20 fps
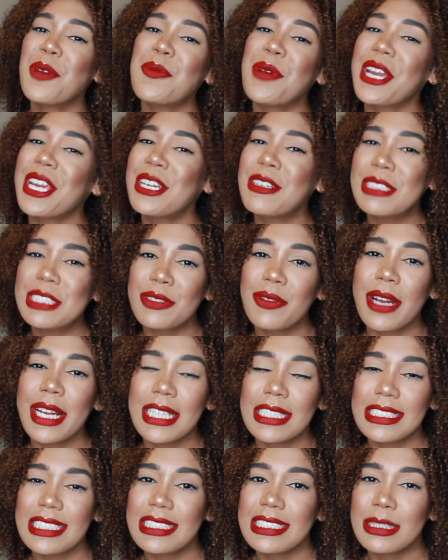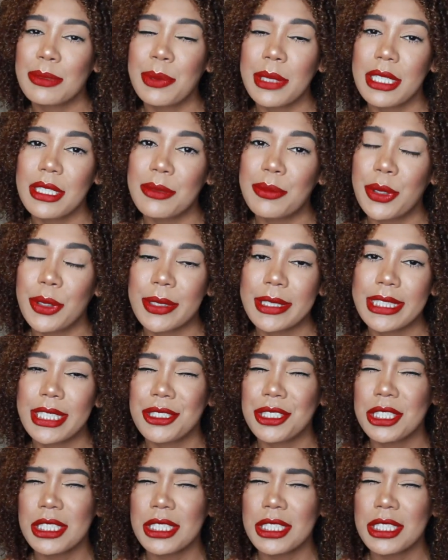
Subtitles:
but it was fine because I just put it in a ponytail.